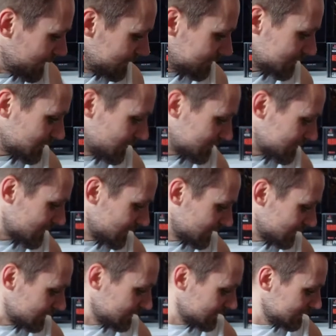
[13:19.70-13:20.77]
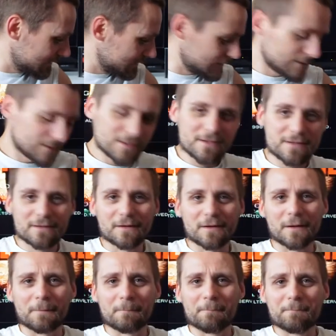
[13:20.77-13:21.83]
That's a nice little
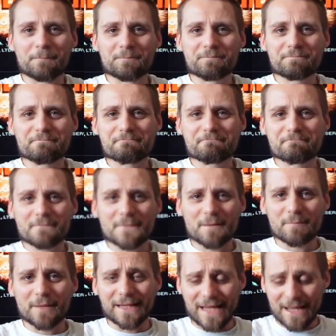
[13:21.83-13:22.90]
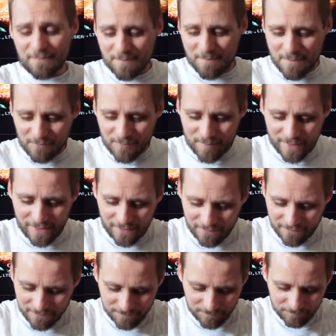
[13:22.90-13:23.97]
um, bit of gaming
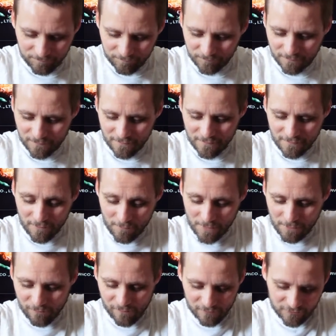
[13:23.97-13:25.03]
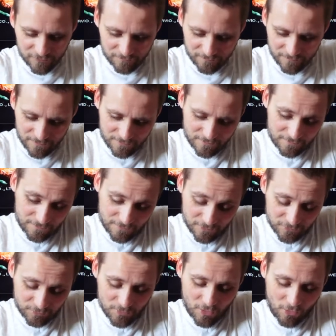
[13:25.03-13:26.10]
memorabilia. Oh wow, we've got some got
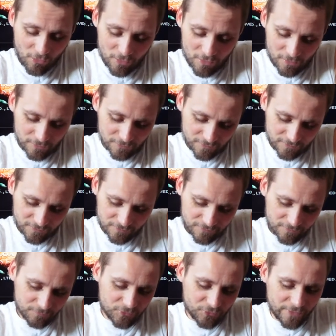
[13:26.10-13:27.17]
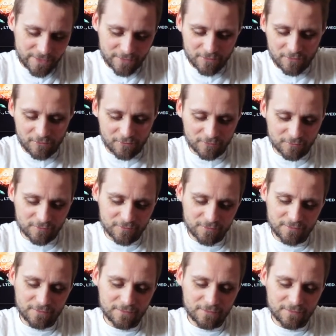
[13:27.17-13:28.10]
some cards, trading cards.